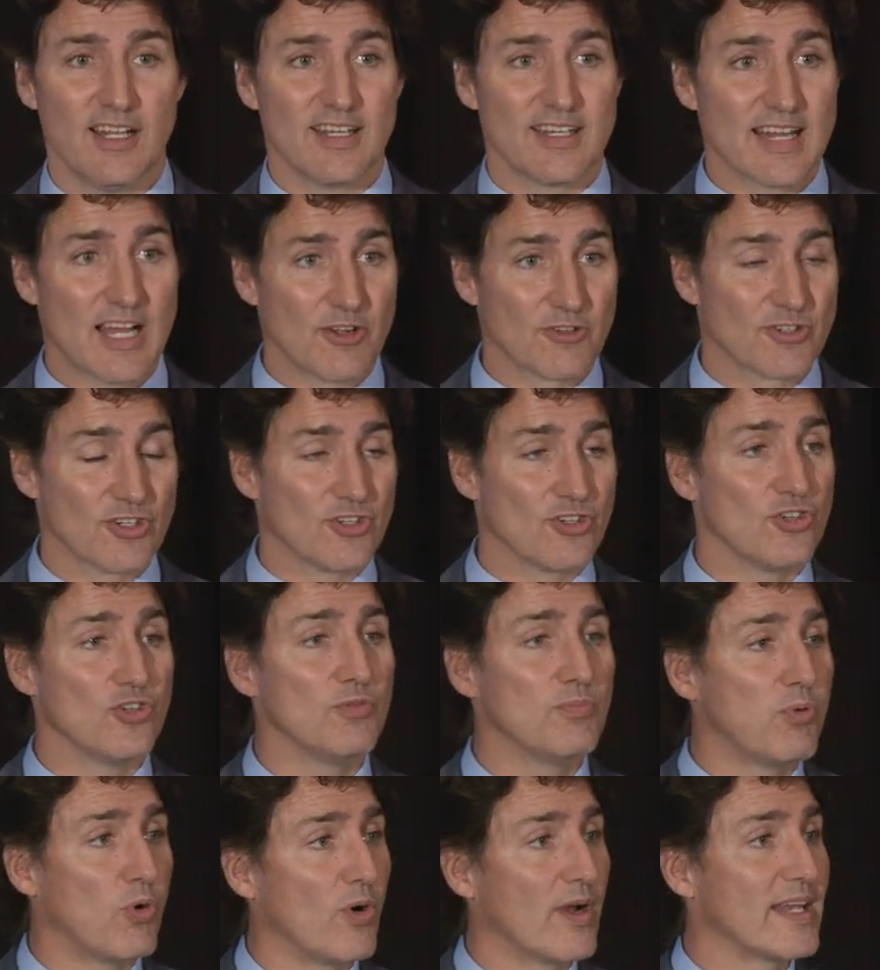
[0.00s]
down to
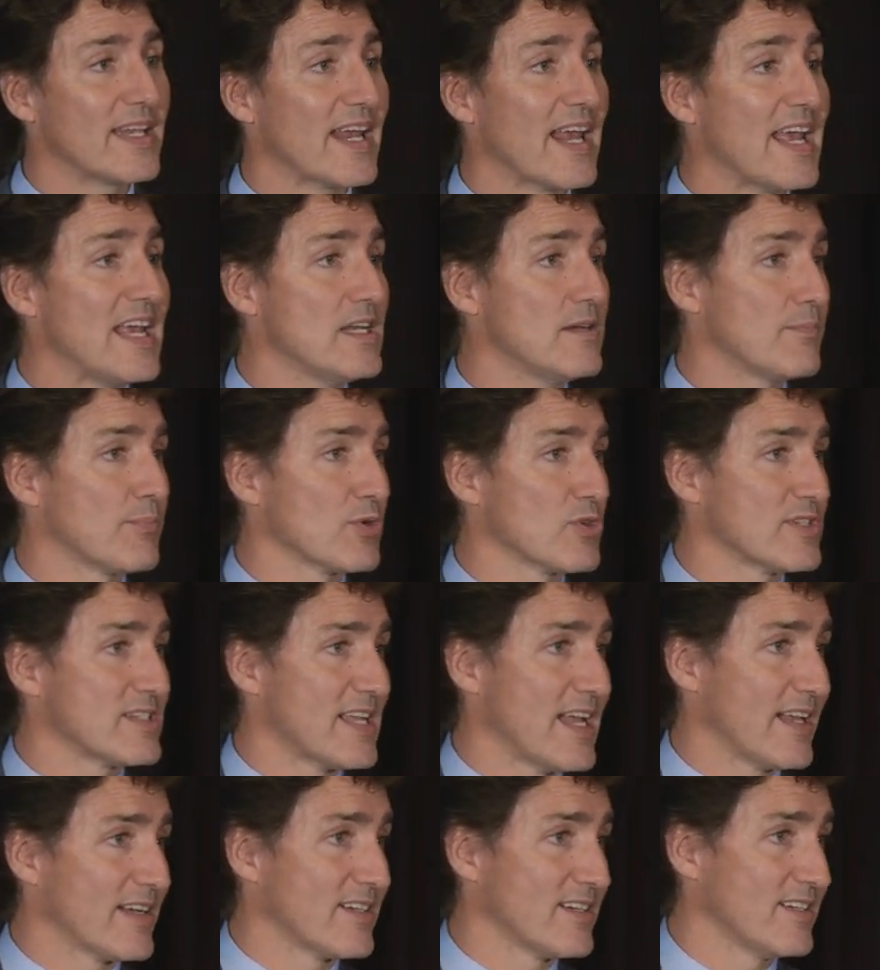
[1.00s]

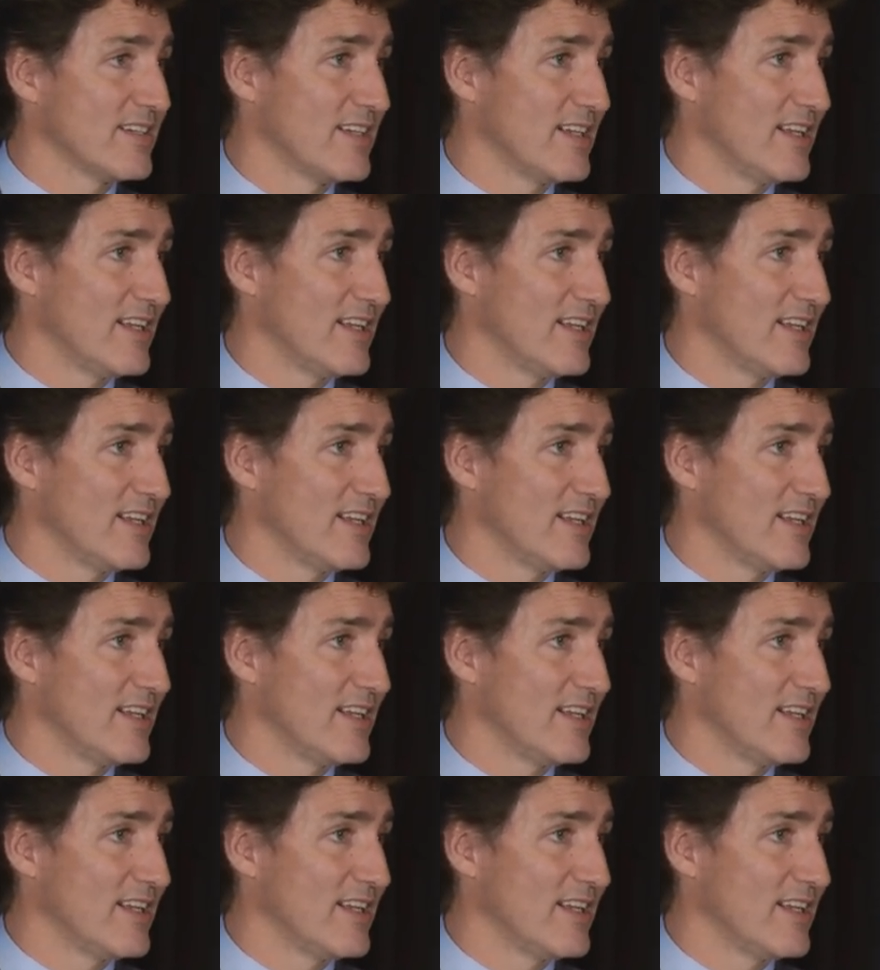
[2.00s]
2.8%,